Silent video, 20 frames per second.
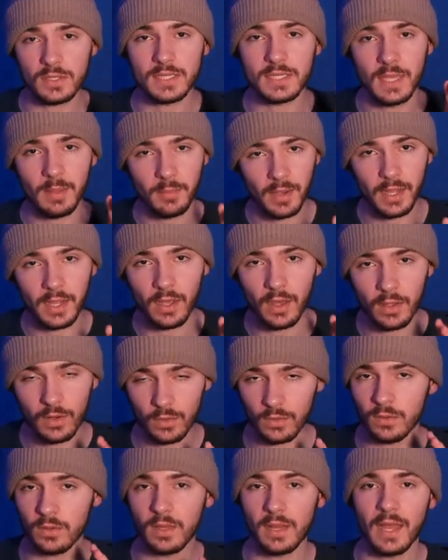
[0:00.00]

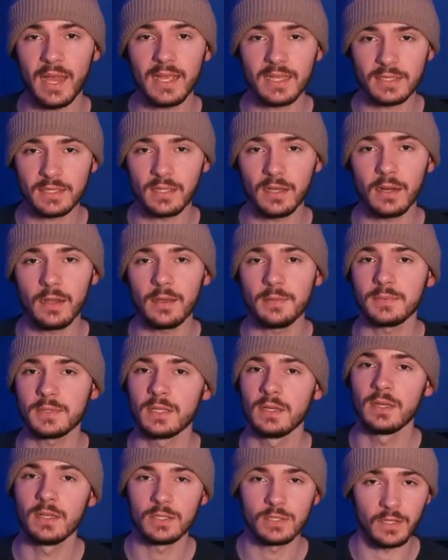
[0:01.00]
semi-auto class setups.
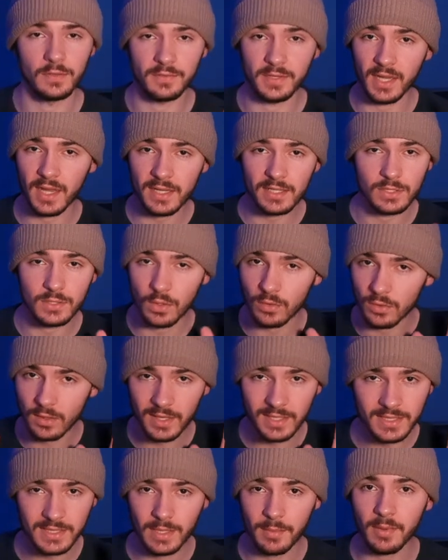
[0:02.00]
So if you guys don't
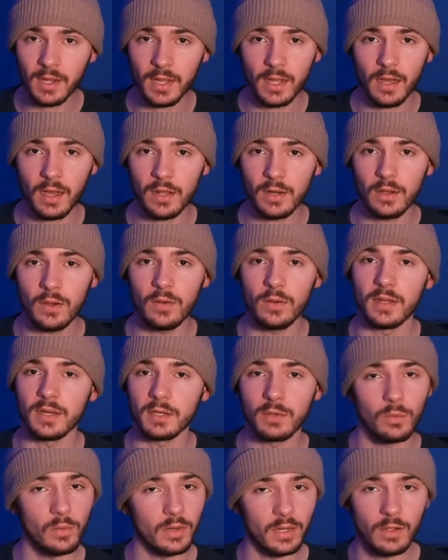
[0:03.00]
like semi-auto and
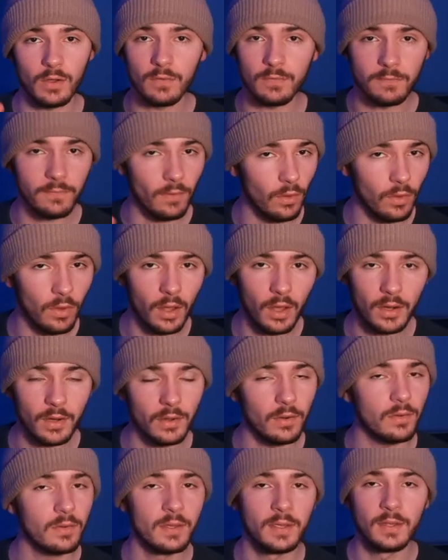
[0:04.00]
you want to go full
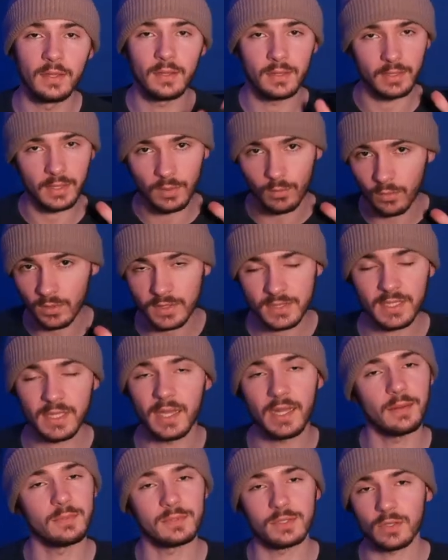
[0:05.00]
auto, then once
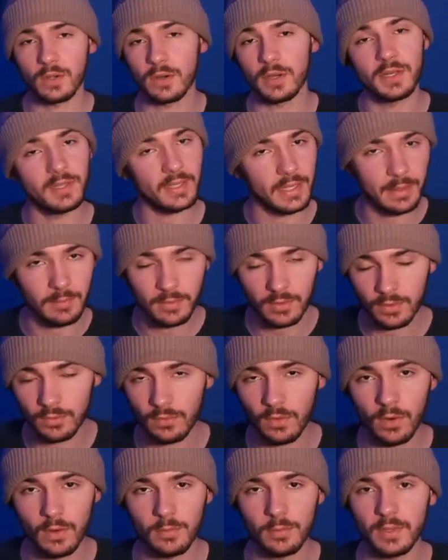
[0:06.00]
again, I'm sorry, you came to the
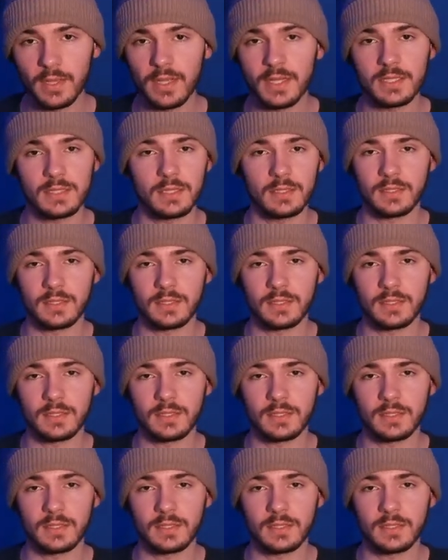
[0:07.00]
wrong place.